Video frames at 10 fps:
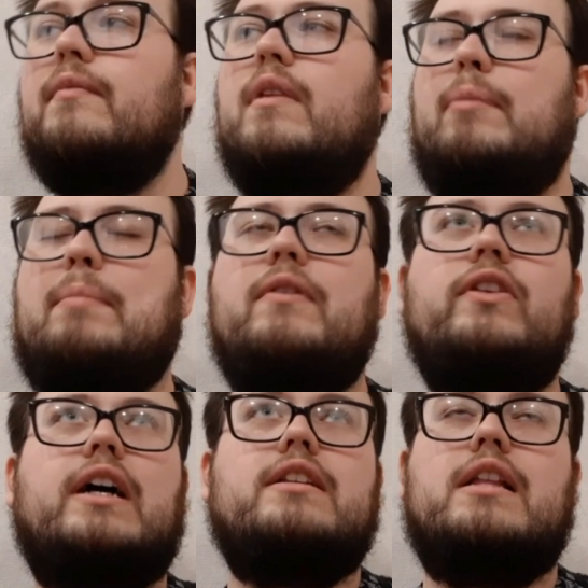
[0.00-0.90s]
maybe even
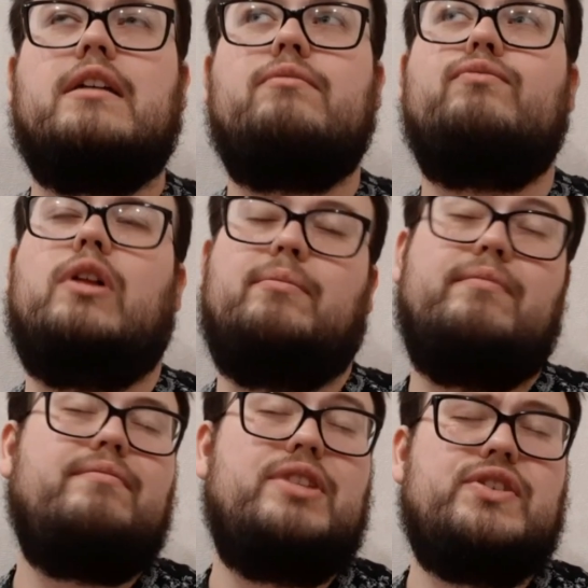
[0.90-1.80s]
kind of like, well,
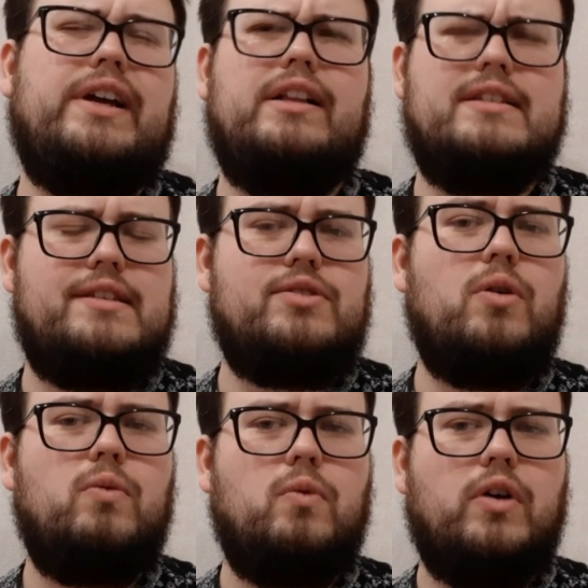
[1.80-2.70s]
betrayal is a
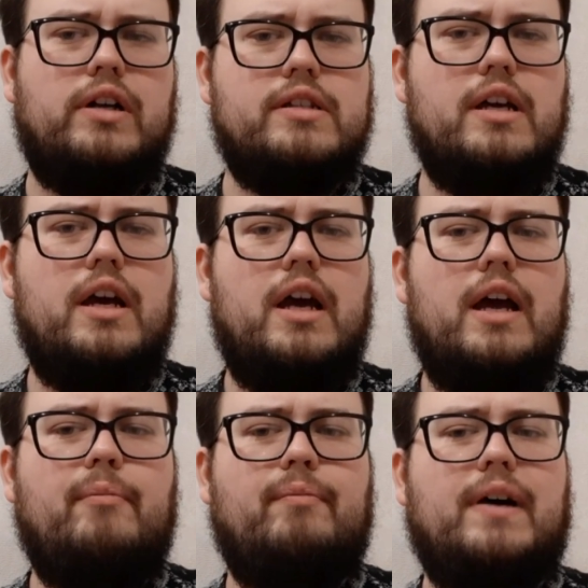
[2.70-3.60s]
strong word,
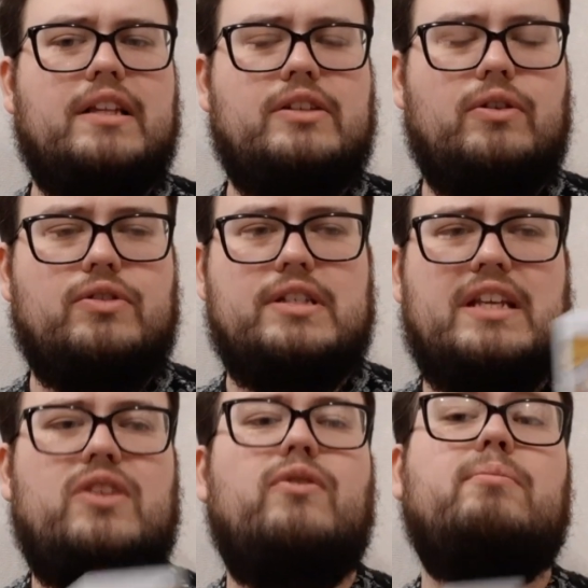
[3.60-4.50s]
but, you know, just
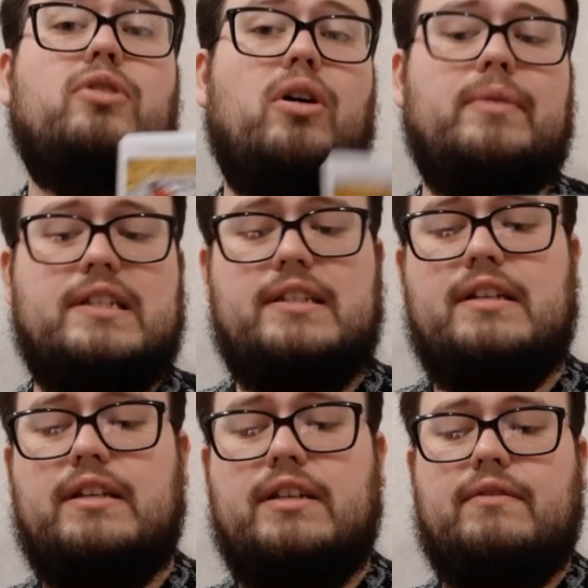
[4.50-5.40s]
like you were promised
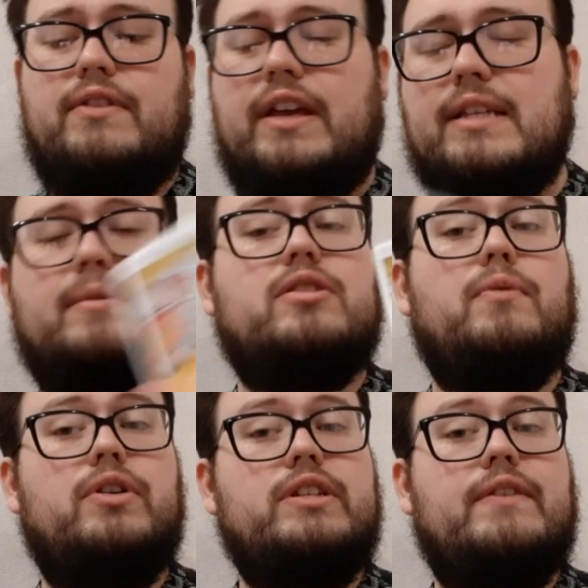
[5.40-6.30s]
things, but you
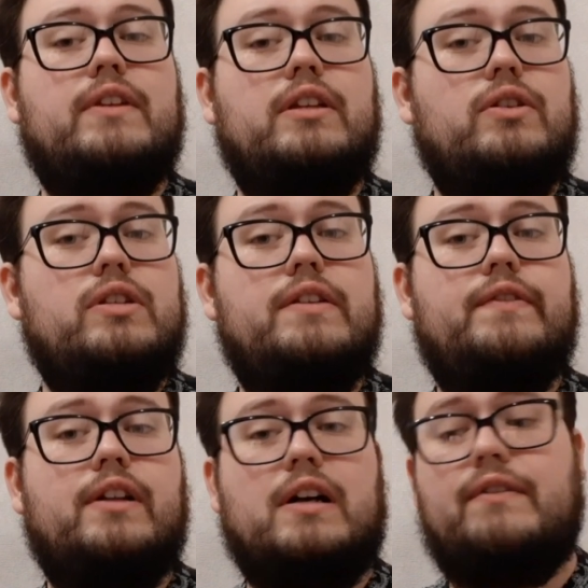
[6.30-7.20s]
weren't given. You didn't
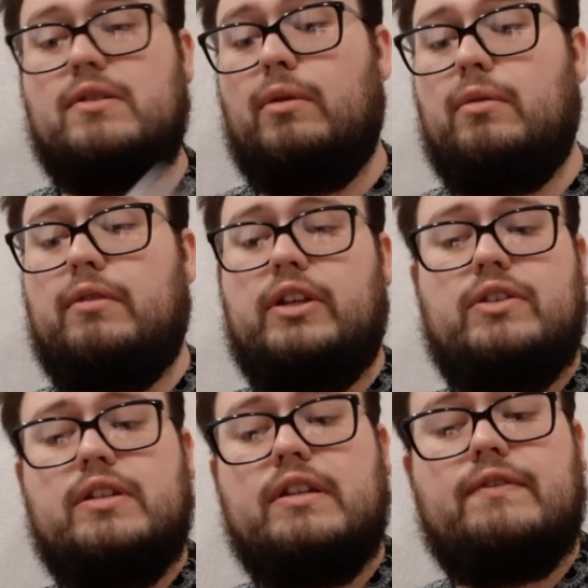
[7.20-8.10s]
feel comfortable. You
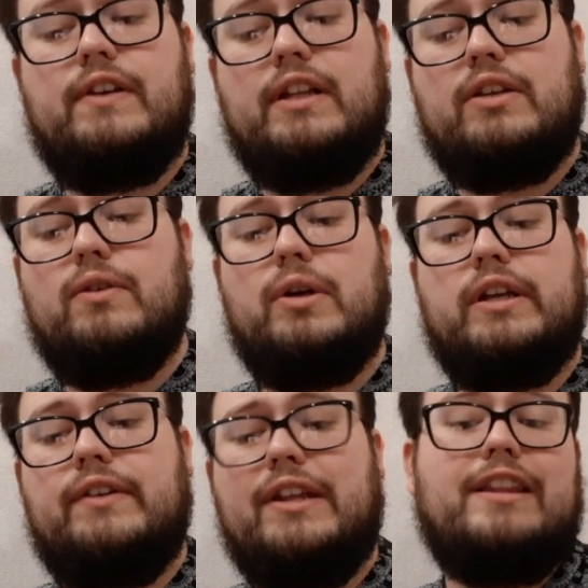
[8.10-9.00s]
didn't feel like you were
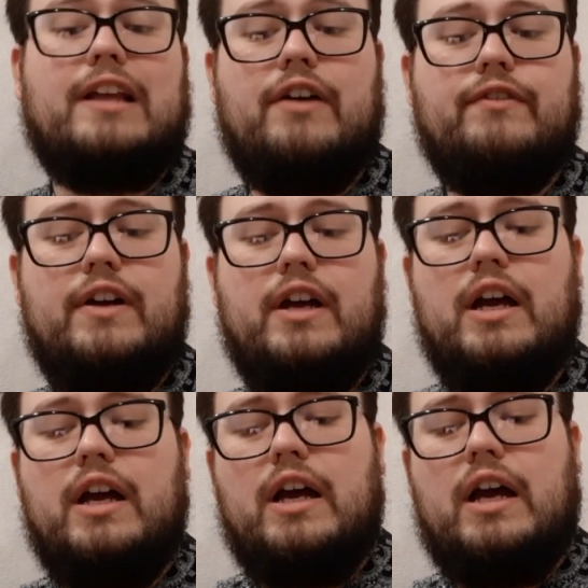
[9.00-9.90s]
given enough.
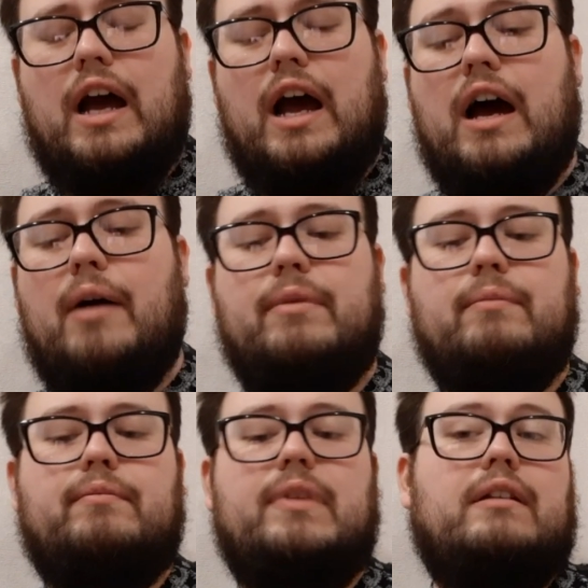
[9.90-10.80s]

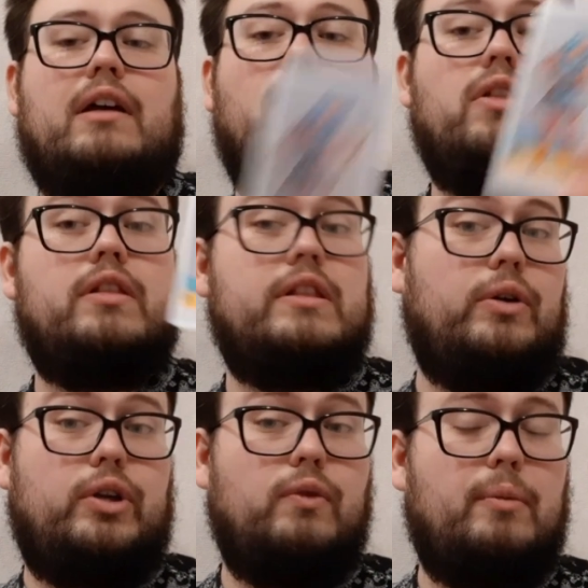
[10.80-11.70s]
Like, although
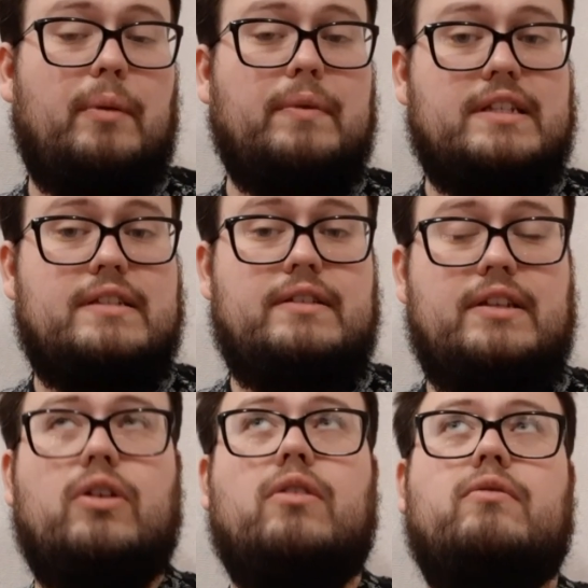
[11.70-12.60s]
you were promised, you
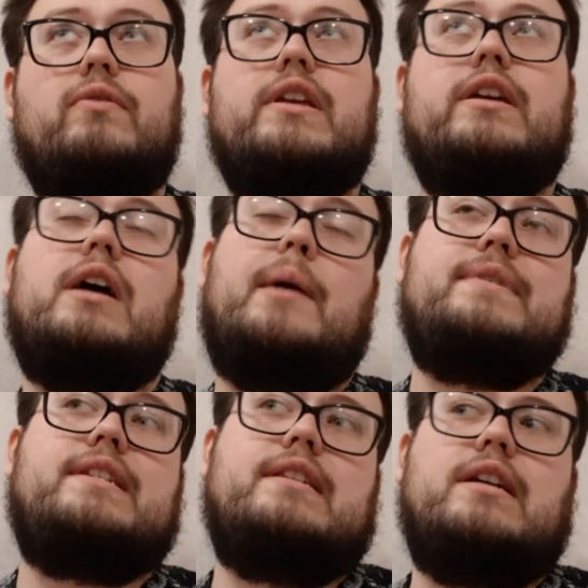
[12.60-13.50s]
know, with the
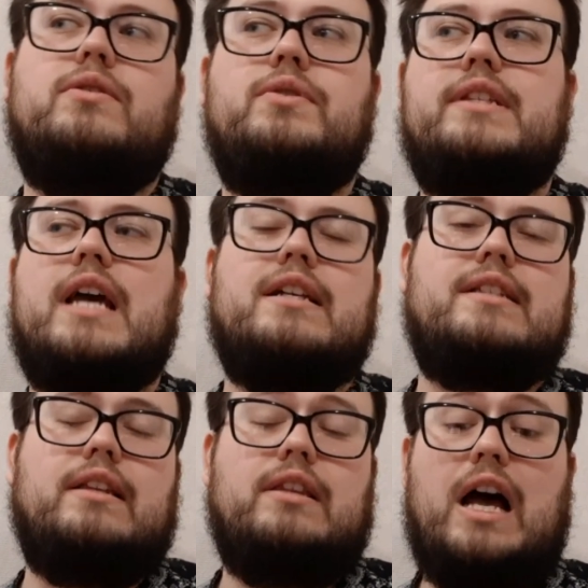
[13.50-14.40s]
Cups, it's like good sex
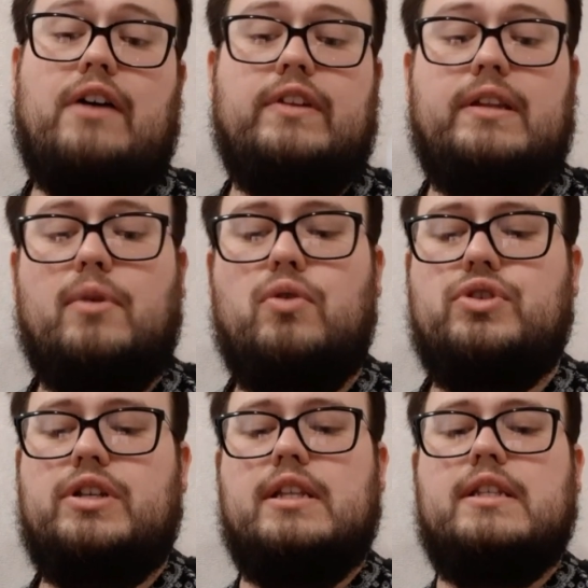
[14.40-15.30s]
and love and
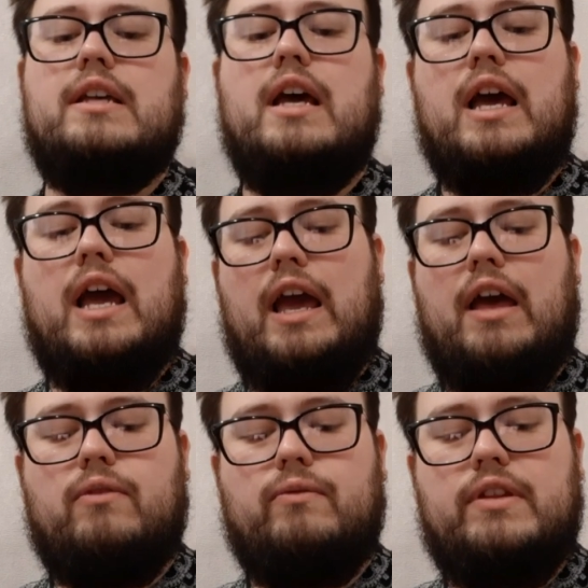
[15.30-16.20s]
emotions,
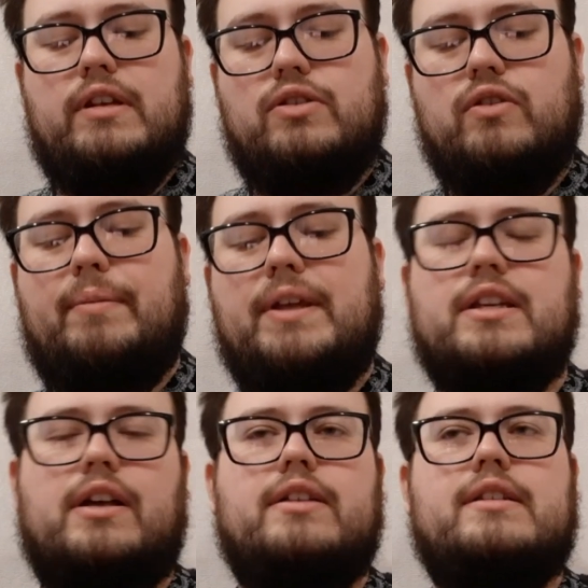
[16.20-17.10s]
and with the Two of
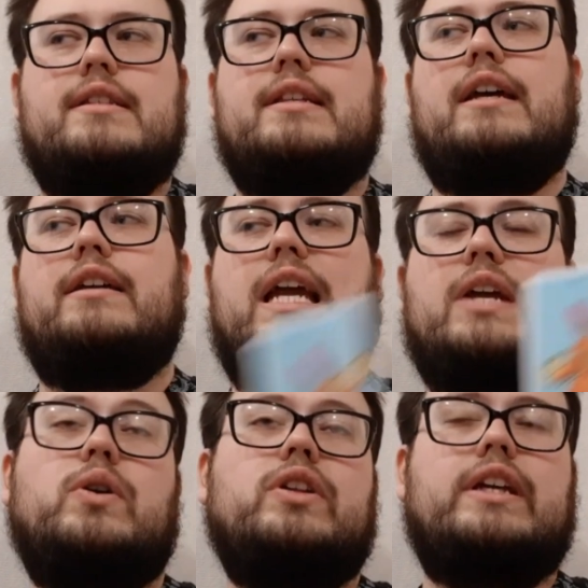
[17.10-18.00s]
Pentacles, it's like, yeah,
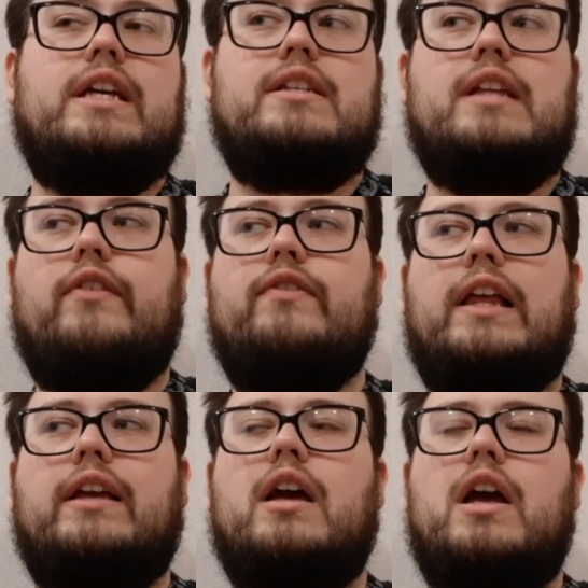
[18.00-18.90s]
you're gonna get enough. Like,